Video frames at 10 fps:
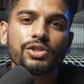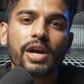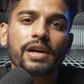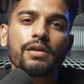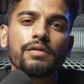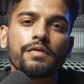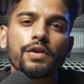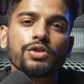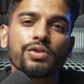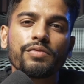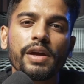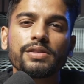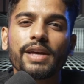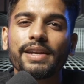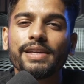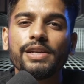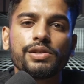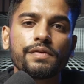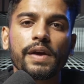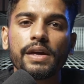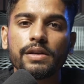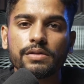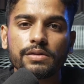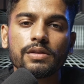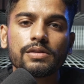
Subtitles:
Check conversion rates at each phase.